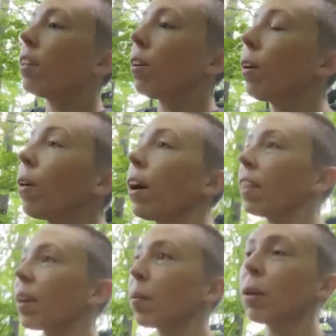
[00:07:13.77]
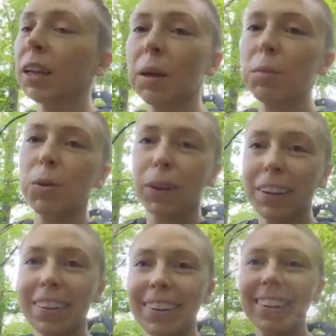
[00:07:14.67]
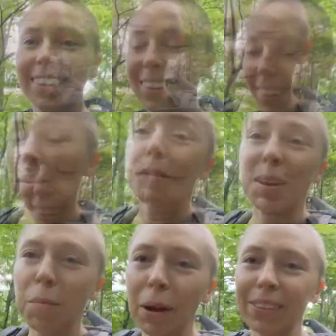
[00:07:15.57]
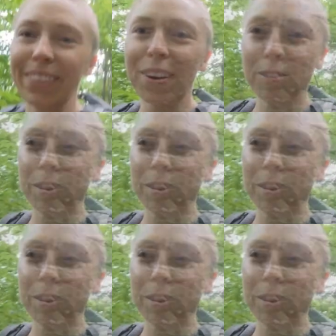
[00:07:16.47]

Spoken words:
So I think I'm gonna keep doing it. Maybe 10 miles in